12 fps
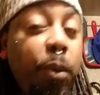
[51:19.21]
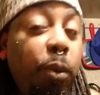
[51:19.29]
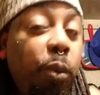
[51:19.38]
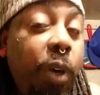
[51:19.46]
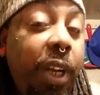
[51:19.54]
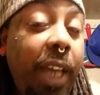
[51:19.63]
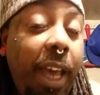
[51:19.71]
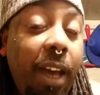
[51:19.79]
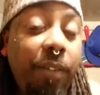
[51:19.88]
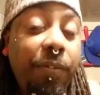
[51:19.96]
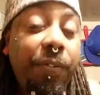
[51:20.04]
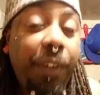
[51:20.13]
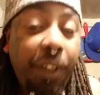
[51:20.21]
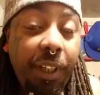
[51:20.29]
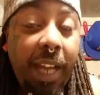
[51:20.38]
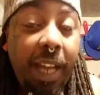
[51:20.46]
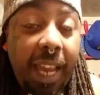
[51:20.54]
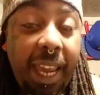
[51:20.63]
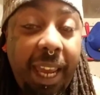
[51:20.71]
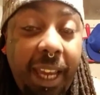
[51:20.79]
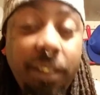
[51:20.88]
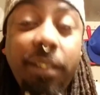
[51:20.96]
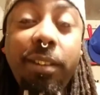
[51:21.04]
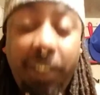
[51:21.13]
what have
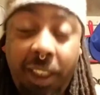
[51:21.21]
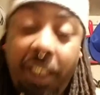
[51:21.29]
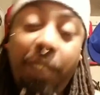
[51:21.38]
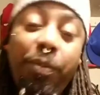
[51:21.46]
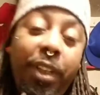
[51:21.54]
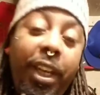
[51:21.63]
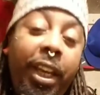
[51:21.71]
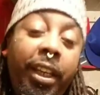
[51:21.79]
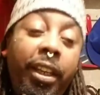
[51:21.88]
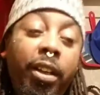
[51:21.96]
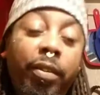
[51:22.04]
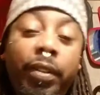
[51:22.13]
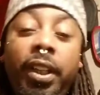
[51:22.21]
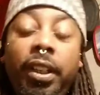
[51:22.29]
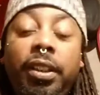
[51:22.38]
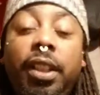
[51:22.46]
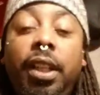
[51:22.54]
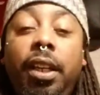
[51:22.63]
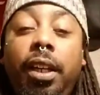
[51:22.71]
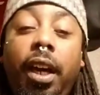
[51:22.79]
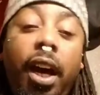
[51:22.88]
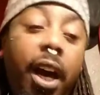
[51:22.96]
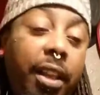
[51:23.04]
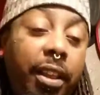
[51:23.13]
Farrakhan did for any of us
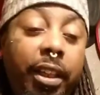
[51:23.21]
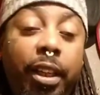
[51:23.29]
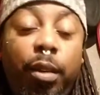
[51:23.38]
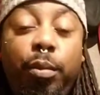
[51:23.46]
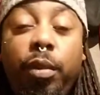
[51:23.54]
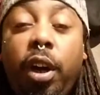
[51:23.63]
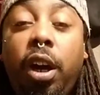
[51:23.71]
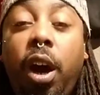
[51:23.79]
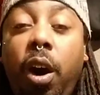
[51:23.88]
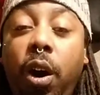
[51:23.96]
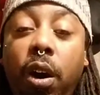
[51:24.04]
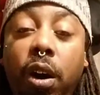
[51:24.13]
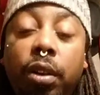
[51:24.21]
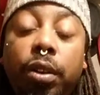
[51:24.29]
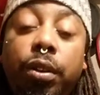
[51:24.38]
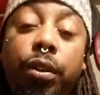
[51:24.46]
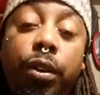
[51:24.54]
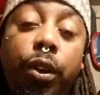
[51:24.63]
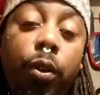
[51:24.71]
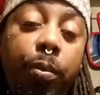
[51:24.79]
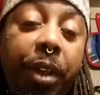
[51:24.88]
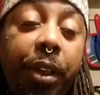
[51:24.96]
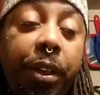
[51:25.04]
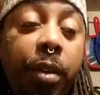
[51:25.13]
other than call 2
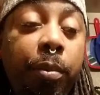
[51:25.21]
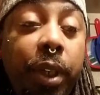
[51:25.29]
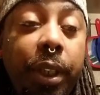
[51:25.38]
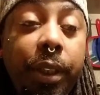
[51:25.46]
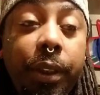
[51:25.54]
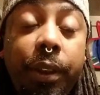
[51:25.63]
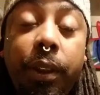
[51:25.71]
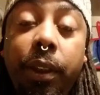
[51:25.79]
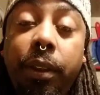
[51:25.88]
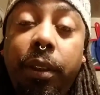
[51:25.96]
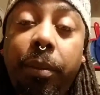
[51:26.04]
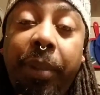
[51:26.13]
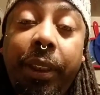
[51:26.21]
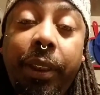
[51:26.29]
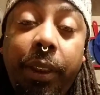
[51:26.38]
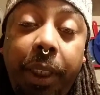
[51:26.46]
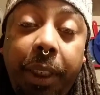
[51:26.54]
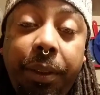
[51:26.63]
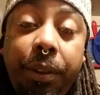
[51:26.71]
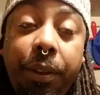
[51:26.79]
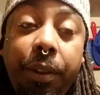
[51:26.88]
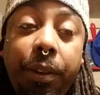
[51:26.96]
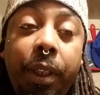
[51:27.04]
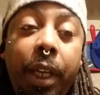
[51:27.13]
million brothers to be
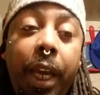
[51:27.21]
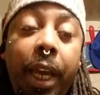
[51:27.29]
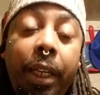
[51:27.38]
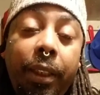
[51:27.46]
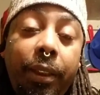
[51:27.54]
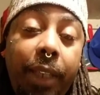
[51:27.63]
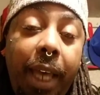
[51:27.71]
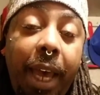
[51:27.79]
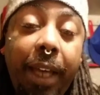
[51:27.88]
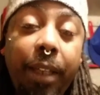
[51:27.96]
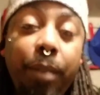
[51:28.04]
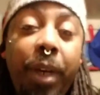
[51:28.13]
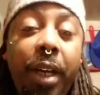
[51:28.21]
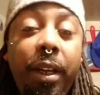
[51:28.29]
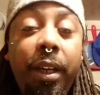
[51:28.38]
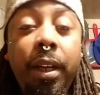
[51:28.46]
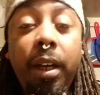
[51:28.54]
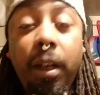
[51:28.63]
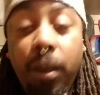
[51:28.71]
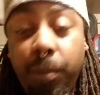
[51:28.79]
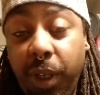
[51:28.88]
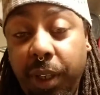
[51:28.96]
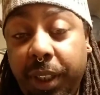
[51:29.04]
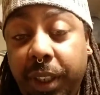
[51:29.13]
censored and attacked by
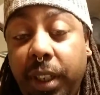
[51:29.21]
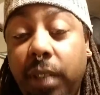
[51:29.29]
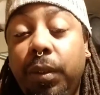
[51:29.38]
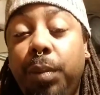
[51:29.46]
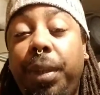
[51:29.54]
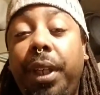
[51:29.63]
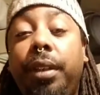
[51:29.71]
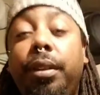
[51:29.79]
American government?